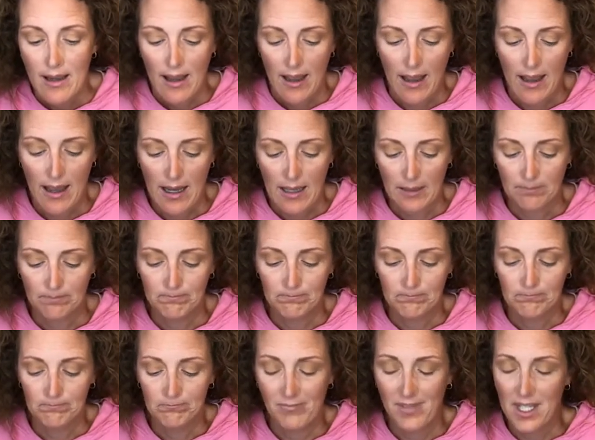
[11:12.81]

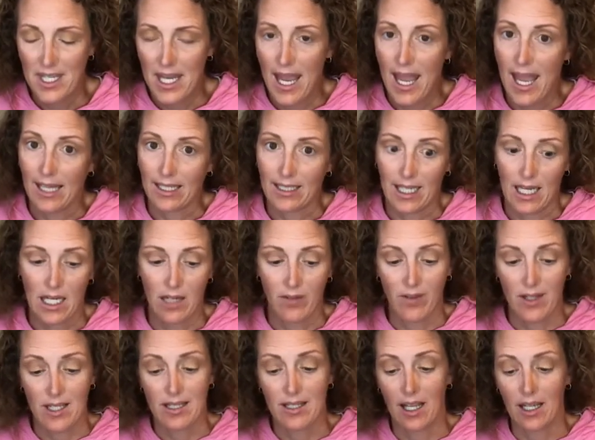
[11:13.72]
to add kind of a
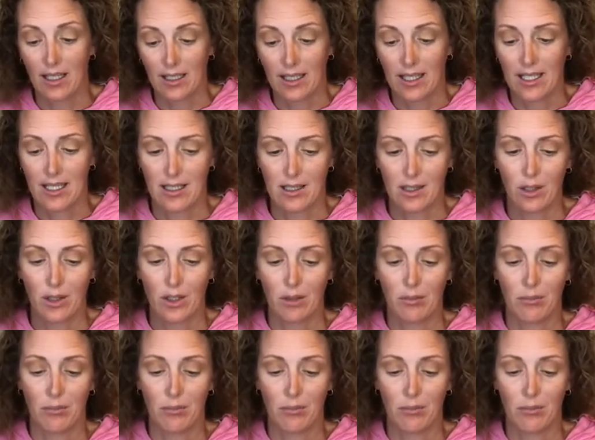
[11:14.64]
sun-kissed look,